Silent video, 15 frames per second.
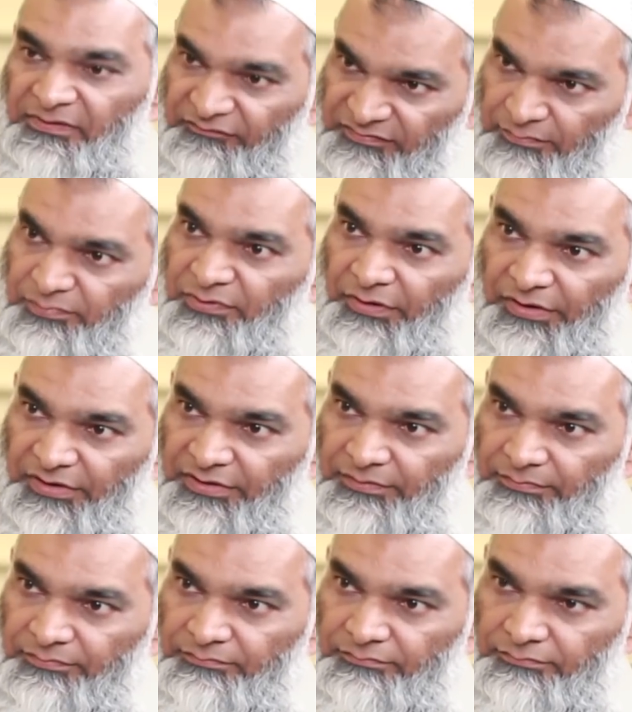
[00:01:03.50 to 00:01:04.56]
of the book
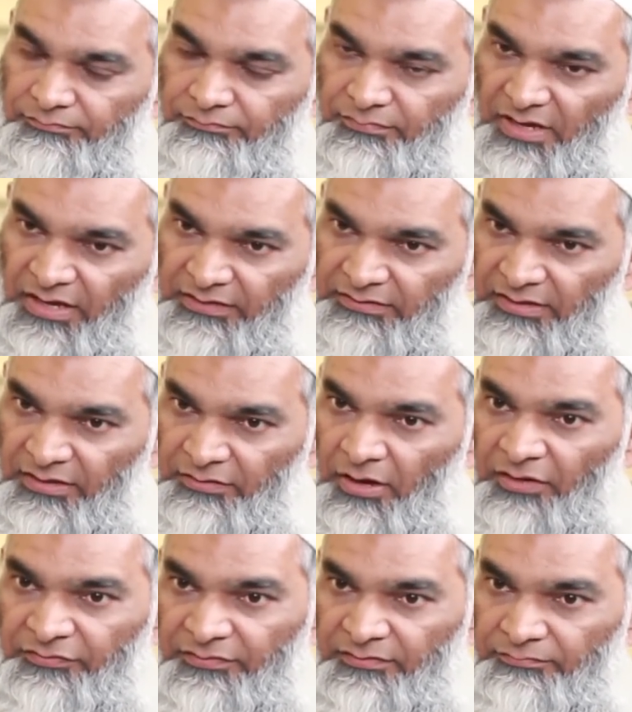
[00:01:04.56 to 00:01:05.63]
and
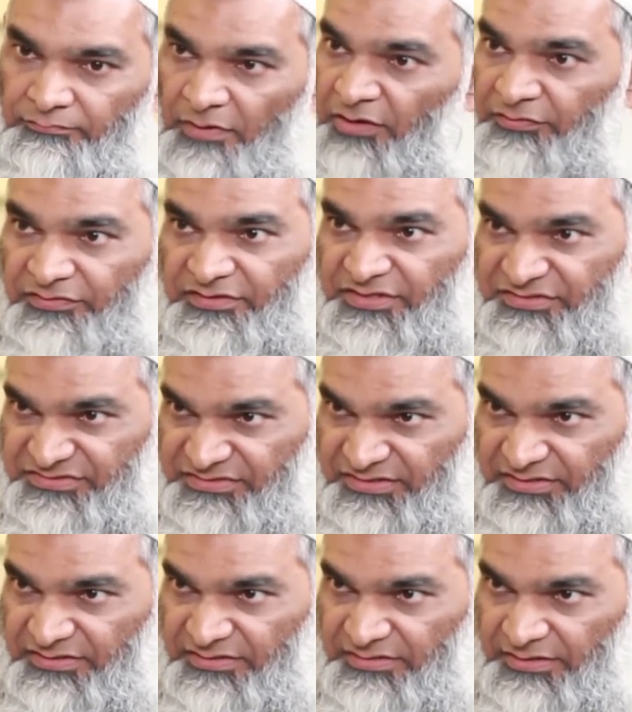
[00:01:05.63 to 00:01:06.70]
other
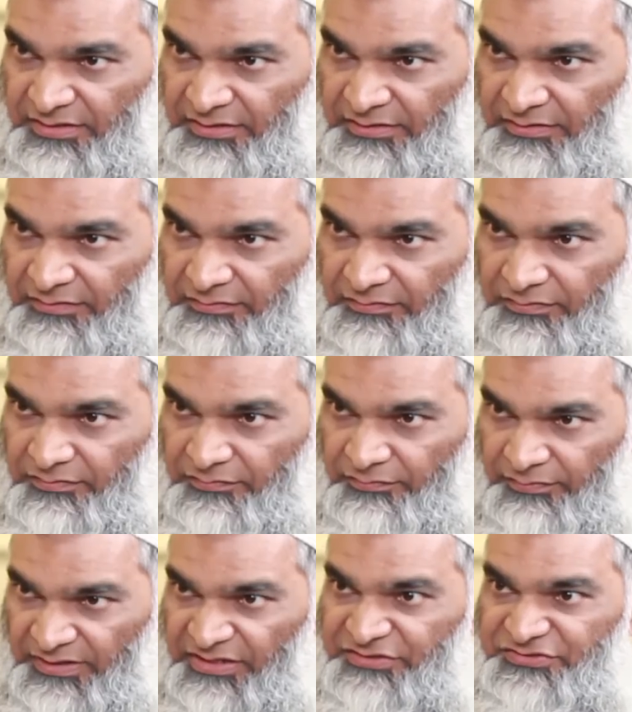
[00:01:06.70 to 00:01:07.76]
monotheistic
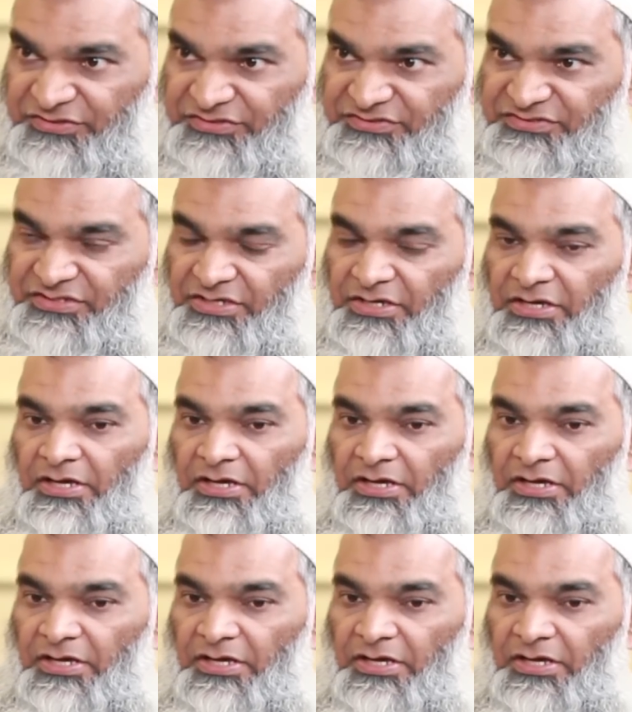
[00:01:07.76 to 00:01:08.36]
religions.